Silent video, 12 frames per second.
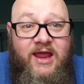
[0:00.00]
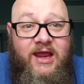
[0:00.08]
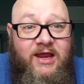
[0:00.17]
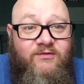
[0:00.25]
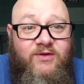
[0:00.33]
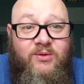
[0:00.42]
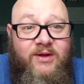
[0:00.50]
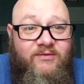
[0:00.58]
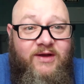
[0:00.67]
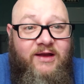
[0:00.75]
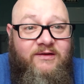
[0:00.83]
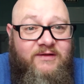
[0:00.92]
If you have
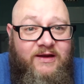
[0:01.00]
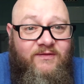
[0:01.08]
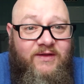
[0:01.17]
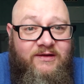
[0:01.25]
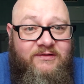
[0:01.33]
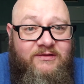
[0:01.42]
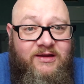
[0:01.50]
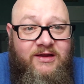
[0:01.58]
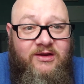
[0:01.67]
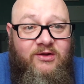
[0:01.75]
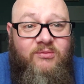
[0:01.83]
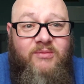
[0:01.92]
not seen this, you